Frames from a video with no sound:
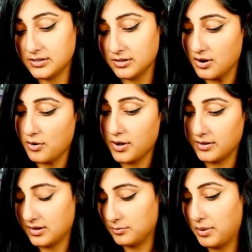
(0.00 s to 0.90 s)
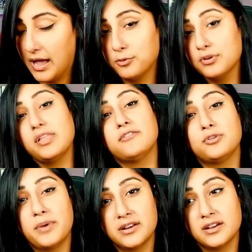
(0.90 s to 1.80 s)
a power level
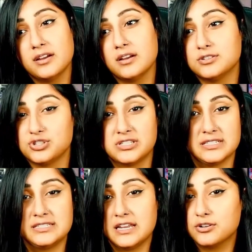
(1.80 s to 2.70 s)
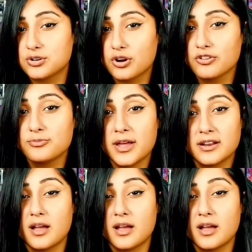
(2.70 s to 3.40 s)
meta, just a standard curve meta.